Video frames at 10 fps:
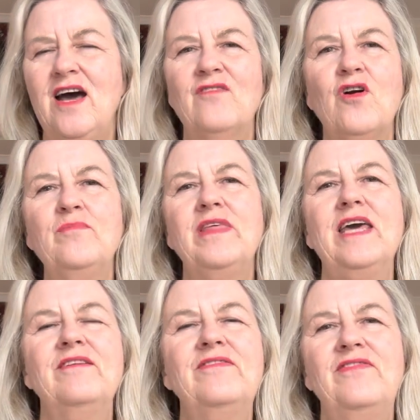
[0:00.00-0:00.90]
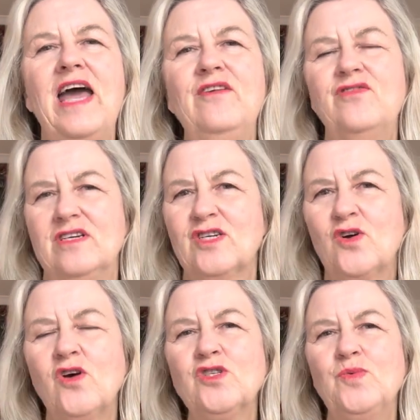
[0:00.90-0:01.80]
from their favourite
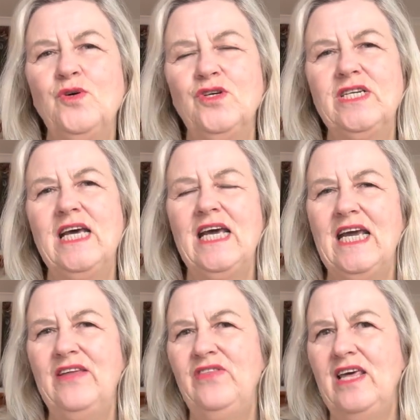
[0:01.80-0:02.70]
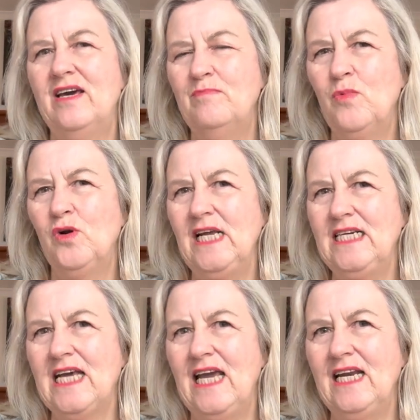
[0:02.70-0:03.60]
crossword in their morning
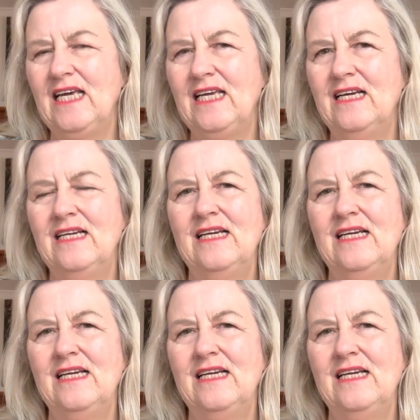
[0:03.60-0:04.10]
daily.